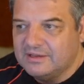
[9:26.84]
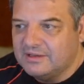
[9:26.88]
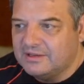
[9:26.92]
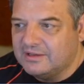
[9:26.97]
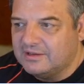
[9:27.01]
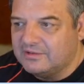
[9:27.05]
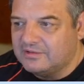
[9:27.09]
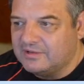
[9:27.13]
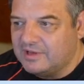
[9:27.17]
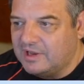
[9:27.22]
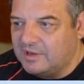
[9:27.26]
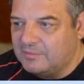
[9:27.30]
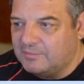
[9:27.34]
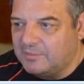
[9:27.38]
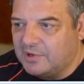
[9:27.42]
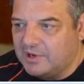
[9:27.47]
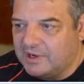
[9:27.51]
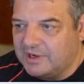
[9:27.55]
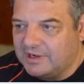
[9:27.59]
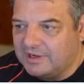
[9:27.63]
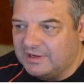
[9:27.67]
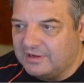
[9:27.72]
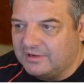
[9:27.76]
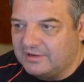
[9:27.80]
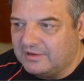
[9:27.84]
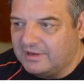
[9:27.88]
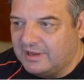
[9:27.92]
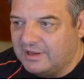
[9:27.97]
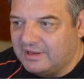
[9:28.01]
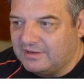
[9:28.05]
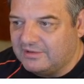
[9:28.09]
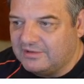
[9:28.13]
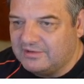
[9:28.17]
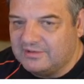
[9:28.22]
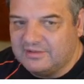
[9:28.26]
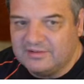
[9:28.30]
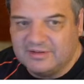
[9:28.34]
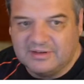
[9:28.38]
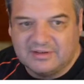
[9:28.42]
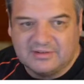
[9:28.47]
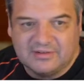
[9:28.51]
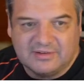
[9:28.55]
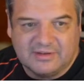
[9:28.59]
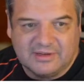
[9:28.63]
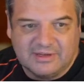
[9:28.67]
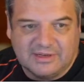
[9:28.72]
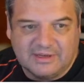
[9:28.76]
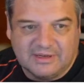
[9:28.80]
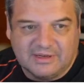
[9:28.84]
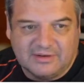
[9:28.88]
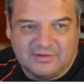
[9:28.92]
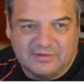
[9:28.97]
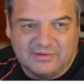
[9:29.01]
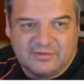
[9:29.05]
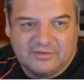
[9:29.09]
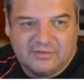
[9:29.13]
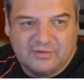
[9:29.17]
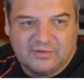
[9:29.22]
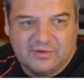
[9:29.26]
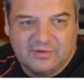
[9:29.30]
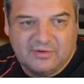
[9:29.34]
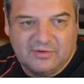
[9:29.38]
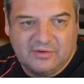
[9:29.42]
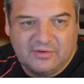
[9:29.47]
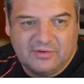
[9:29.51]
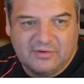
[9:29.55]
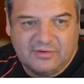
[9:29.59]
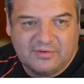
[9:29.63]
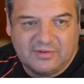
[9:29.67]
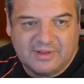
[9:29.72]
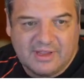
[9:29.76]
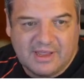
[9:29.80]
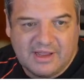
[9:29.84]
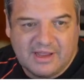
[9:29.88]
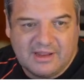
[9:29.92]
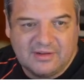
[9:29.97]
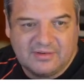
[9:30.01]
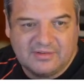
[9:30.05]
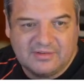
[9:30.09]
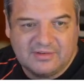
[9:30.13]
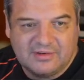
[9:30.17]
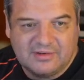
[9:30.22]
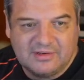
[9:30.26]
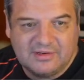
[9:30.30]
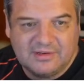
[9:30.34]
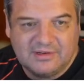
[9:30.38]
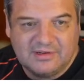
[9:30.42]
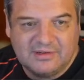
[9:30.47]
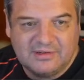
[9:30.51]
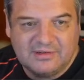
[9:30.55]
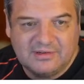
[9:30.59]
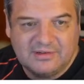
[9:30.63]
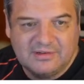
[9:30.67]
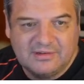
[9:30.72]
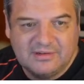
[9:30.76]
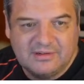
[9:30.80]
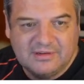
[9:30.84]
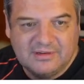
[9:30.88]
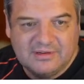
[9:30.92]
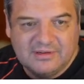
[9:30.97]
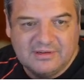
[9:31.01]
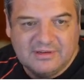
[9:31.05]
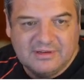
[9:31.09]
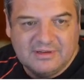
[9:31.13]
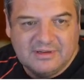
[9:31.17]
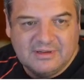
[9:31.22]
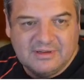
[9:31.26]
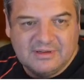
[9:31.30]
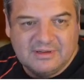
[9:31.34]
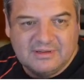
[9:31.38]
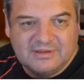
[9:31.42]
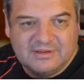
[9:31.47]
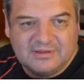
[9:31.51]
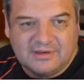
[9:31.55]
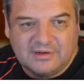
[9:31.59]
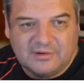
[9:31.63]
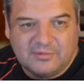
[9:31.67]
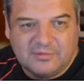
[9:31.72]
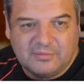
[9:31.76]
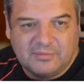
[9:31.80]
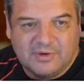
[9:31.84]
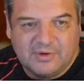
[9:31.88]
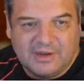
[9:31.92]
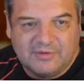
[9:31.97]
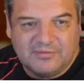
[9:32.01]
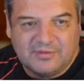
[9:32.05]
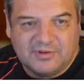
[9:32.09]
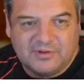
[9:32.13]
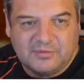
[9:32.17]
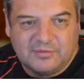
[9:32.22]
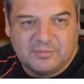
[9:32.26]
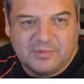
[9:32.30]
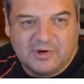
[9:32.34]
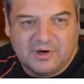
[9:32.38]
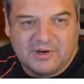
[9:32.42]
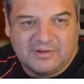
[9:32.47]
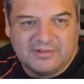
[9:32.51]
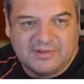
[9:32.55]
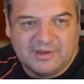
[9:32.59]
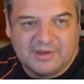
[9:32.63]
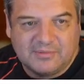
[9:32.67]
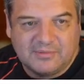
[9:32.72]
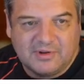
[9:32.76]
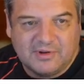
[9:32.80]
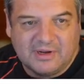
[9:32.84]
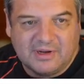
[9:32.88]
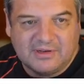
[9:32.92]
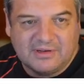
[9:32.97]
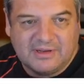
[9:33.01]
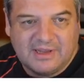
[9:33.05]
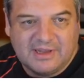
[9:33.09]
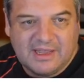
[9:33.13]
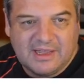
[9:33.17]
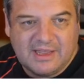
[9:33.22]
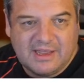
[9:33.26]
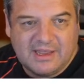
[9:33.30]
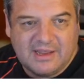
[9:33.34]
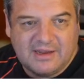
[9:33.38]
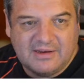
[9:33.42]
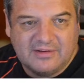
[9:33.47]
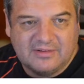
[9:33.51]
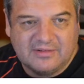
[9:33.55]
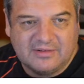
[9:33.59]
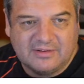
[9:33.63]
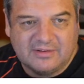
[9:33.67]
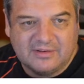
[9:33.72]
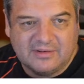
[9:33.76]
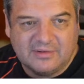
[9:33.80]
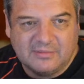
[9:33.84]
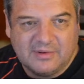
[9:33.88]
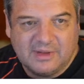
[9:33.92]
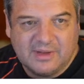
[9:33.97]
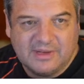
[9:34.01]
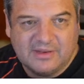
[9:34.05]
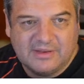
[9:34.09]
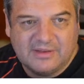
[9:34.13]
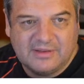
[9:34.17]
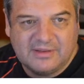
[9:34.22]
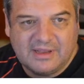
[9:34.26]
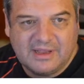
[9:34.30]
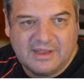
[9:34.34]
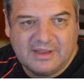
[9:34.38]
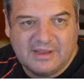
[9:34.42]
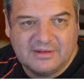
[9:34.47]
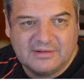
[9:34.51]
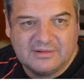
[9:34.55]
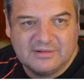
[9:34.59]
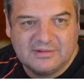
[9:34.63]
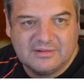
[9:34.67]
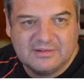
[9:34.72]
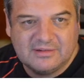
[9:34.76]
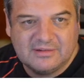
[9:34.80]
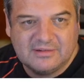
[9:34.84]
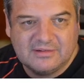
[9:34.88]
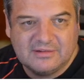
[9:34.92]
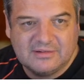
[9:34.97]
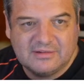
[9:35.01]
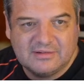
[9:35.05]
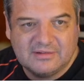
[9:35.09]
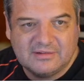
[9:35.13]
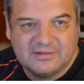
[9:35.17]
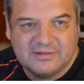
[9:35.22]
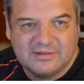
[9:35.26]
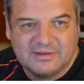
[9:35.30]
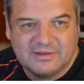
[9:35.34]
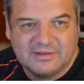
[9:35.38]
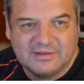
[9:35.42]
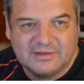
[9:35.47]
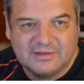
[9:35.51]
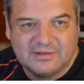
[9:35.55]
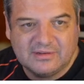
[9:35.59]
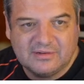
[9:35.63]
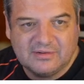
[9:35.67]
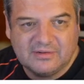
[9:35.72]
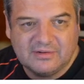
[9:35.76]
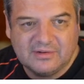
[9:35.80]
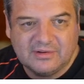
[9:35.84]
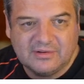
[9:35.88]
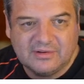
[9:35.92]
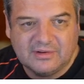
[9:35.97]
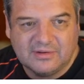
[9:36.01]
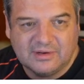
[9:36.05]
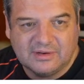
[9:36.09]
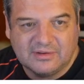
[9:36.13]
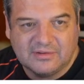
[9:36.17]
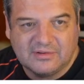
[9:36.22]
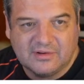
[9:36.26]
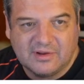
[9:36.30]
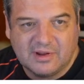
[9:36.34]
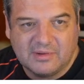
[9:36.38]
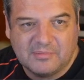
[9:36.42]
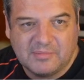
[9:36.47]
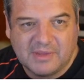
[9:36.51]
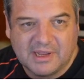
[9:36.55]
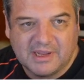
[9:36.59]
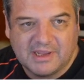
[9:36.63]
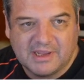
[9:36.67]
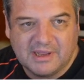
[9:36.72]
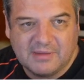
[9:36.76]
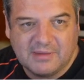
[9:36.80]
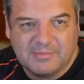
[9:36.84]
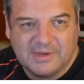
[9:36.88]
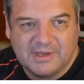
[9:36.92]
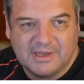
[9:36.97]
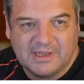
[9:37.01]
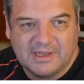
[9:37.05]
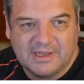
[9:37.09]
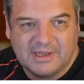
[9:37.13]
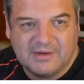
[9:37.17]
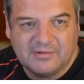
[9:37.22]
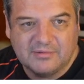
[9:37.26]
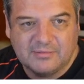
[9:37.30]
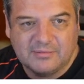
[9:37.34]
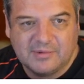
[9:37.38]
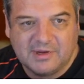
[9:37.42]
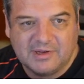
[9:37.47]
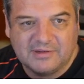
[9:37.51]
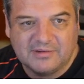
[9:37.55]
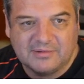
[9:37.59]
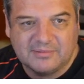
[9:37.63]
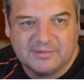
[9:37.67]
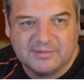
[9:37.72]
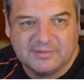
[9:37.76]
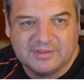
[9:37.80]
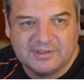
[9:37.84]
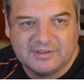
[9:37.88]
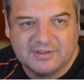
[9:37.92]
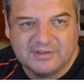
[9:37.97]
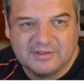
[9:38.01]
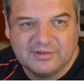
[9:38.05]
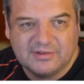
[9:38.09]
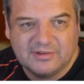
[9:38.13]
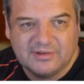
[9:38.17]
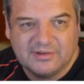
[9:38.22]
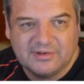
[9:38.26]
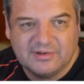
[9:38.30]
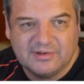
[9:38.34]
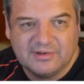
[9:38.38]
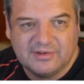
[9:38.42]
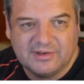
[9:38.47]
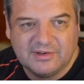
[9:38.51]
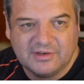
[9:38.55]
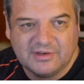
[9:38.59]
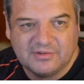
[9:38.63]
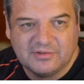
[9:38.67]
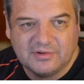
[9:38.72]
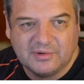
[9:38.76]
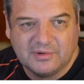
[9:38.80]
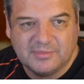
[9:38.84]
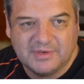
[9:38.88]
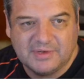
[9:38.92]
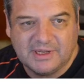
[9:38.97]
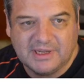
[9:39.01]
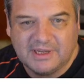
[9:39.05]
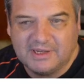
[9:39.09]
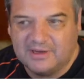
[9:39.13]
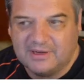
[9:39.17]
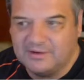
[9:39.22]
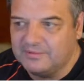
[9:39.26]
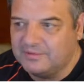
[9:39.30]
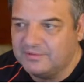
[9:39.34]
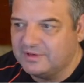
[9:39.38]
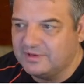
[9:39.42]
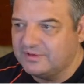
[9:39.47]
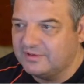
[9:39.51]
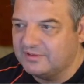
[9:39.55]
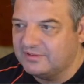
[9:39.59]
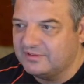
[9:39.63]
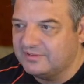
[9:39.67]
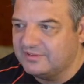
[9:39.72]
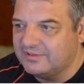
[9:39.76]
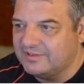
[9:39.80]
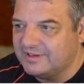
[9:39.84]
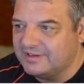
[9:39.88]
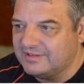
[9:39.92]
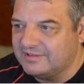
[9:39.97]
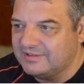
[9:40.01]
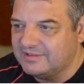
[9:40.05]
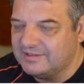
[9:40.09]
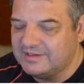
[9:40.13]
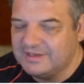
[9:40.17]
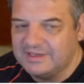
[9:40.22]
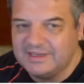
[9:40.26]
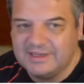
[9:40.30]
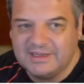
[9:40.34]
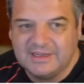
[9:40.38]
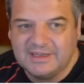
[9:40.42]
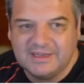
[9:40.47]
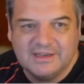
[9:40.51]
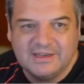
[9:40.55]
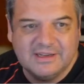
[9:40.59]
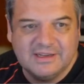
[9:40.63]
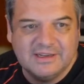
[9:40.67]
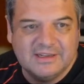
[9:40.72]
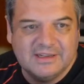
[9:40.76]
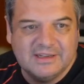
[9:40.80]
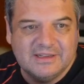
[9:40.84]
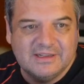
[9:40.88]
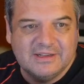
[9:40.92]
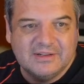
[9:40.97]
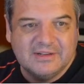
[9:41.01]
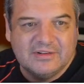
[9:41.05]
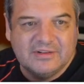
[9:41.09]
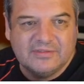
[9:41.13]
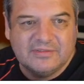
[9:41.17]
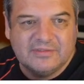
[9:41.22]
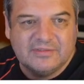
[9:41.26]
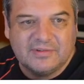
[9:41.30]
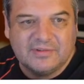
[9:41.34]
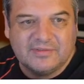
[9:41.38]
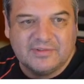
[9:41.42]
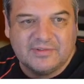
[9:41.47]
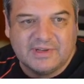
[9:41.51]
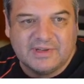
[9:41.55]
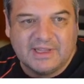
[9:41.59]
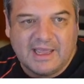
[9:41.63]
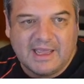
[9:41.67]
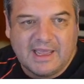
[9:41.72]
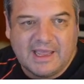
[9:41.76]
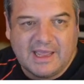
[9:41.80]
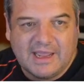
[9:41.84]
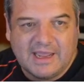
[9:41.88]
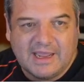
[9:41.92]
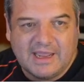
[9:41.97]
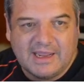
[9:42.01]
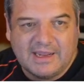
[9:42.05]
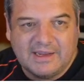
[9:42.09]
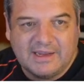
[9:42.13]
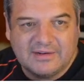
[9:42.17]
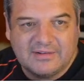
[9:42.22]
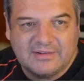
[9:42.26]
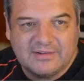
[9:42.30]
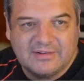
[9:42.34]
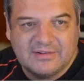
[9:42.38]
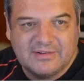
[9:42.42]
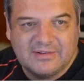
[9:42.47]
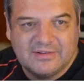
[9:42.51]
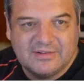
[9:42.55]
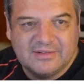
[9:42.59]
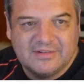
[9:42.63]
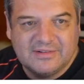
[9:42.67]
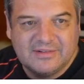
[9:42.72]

I started buying it at 62,000. So the average price kept going down, 61,000, 62. I thought it's going back up again. We'll buy some at 62, then it dropped again and went to 60. 58.